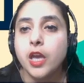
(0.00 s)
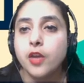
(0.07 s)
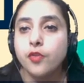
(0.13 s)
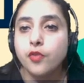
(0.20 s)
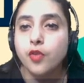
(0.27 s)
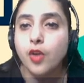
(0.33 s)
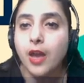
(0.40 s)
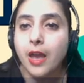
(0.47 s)
If
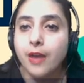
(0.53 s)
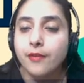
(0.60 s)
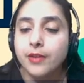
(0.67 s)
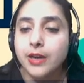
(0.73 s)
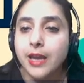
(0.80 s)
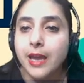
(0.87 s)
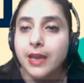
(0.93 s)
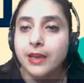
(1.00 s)
you have an
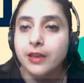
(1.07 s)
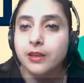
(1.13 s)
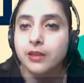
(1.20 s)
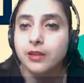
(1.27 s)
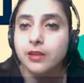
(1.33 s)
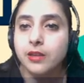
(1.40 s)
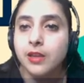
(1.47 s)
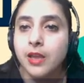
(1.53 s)

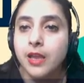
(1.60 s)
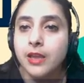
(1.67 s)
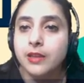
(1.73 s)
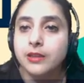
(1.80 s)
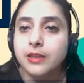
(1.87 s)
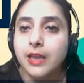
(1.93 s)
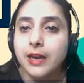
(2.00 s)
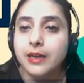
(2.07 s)
angle
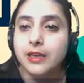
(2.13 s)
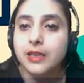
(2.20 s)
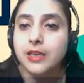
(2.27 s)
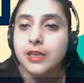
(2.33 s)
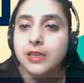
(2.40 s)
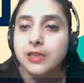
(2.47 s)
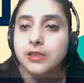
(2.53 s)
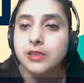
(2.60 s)
that
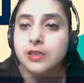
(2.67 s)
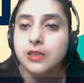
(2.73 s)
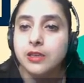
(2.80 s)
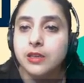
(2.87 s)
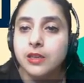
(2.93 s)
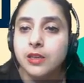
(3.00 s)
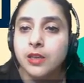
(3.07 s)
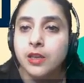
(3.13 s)
is
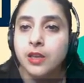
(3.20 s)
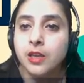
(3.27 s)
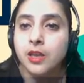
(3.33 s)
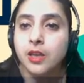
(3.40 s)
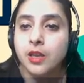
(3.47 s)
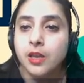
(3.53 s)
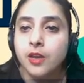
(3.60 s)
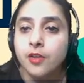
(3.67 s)

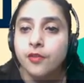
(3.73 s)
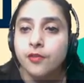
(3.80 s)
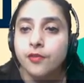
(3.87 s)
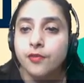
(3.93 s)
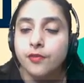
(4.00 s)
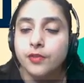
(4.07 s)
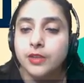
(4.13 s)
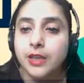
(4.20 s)

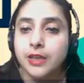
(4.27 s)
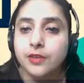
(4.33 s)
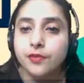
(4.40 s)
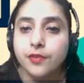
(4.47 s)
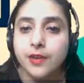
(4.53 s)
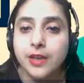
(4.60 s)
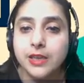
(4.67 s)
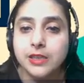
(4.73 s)
that
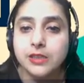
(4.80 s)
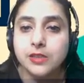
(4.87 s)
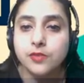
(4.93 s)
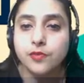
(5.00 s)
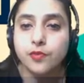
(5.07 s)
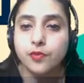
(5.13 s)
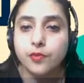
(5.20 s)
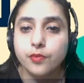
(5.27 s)
face
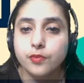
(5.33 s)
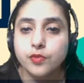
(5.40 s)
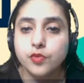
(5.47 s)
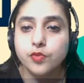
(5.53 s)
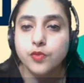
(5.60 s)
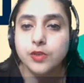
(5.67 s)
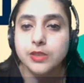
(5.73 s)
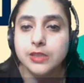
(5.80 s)

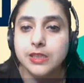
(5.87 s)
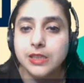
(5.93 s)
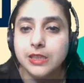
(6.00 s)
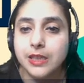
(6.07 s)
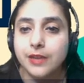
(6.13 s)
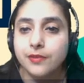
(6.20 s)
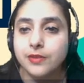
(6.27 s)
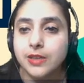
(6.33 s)
towards the
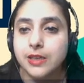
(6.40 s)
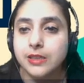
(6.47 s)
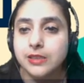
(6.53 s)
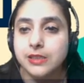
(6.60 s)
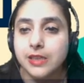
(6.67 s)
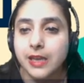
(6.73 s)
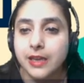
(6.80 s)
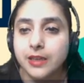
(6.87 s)
left hand
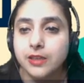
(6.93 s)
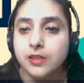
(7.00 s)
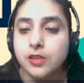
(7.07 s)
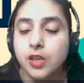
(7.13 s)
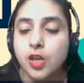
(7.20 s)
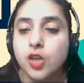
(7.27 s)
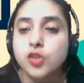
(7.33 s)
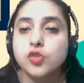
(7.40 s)
side,
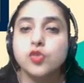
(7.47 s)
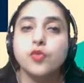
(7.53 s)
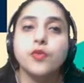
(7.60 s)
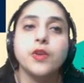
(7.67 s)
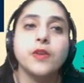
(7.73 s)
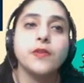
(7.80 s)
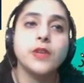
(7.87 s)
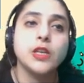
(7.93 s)
so we
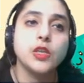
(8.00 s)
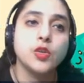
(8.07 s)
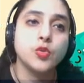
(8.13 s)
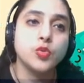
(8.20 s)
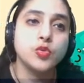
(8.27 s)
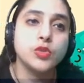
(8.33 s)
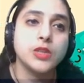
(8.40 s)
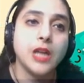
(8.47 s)
will
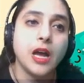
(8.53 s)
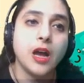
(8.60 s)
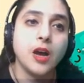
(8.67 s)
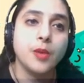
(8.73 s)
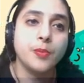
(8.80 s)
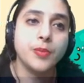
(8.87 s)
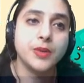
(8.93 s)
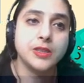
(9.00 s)
use the
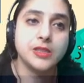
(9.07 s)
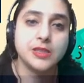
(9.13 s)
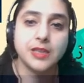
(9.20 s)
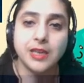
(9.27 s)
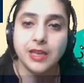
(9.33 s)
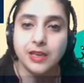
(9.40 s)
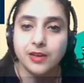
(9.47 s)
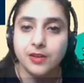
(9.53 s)
upper
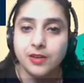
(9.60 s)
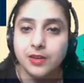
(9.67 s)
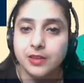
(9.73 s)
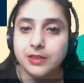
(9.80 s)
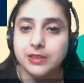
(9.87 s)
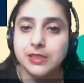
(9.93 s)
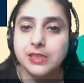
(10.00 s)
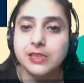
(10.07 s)
scale,
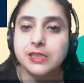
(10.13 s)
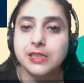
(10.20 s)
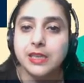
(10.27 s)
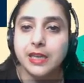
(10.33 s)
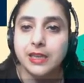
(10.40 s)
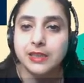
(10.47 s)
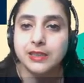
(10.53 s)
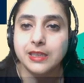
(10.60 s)
this
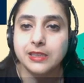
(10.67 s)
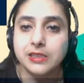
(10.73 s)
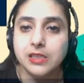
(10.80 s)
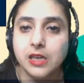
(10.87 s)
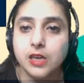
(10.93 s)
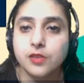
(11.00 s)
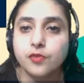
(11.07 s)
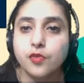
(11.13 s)
scale that
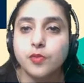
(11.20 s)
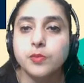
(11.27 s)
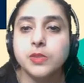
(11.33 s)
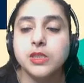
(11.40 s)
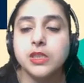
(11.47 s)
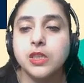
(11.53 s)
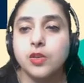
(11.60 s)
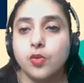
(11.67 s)
starts from
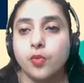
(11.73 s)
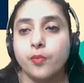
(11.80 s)
0.